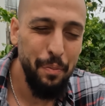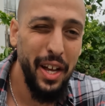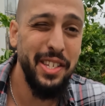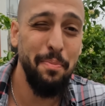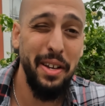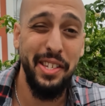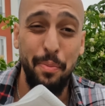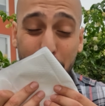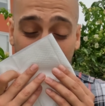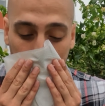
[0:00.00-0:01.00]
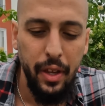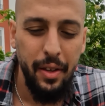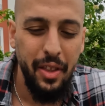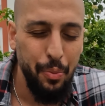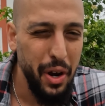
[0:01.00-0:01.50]
That's a messy bite.
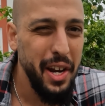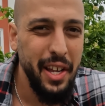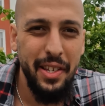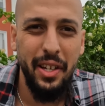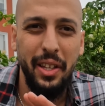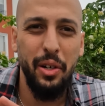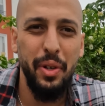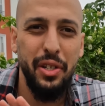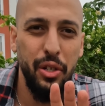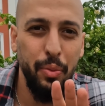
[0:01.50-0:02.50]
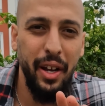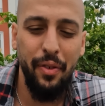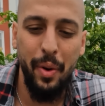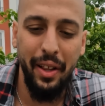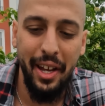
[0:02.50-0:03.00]
The bread is a little bit too big
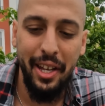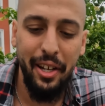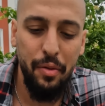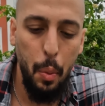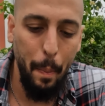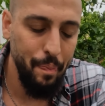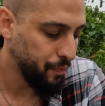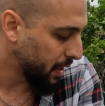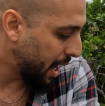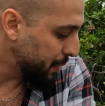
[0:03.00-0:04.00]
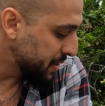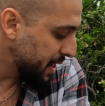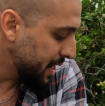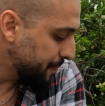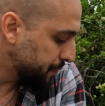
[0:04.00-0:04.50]
for my liking. I would
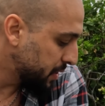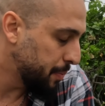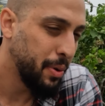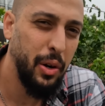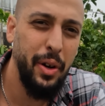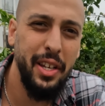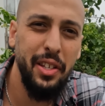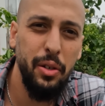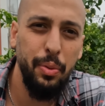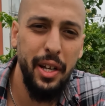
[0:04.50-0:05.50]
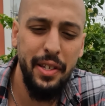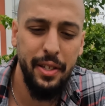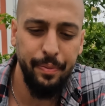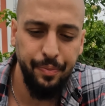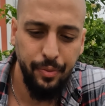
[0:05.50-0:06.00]
say the Peruanito
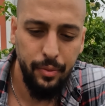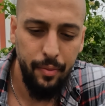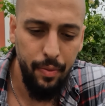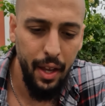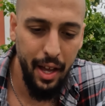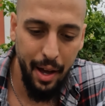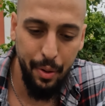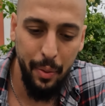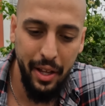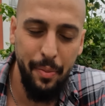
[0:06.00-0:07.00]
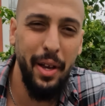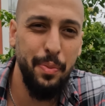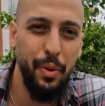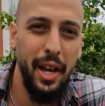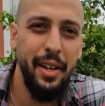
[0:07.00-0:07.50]
place I probably had the
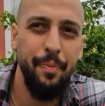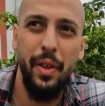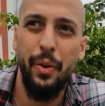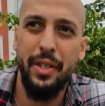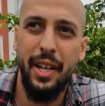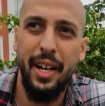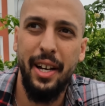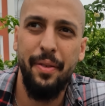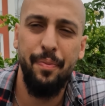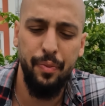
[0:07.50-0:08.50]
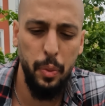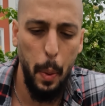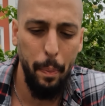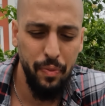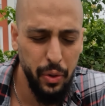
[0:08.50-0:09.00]
best bread. It was
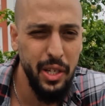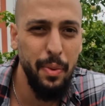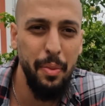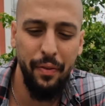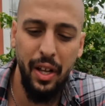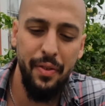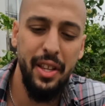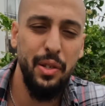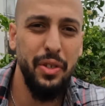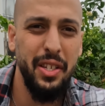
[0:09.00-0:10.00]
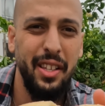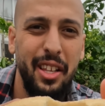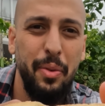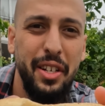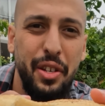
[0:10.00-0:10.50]
crispy but fluffy. This one's just a
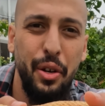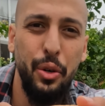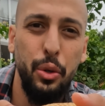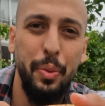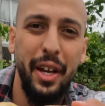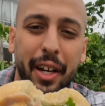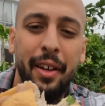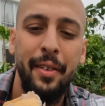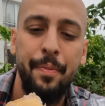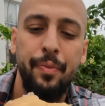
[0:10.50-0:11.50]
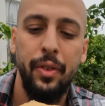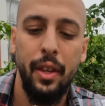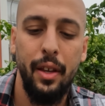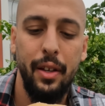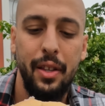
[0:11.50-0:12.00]
little bit too big.
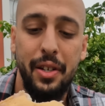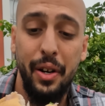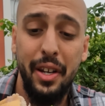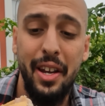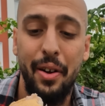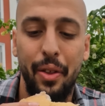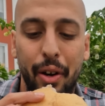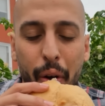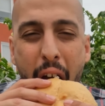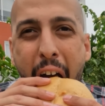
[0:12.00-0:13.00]
The turkey here though,